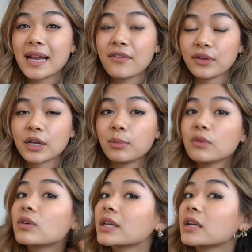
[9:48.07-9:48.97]
I feel like it'd
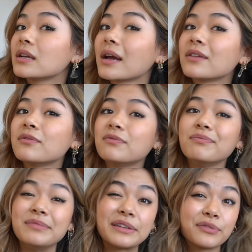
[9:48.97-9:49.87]
be really kind of
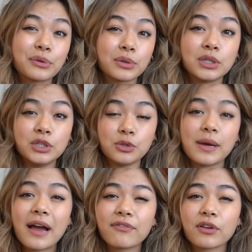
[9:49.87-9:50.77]
difficult to do
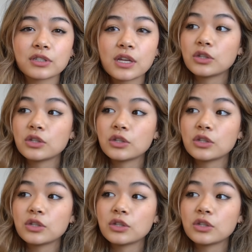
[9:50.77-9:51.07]
it at first.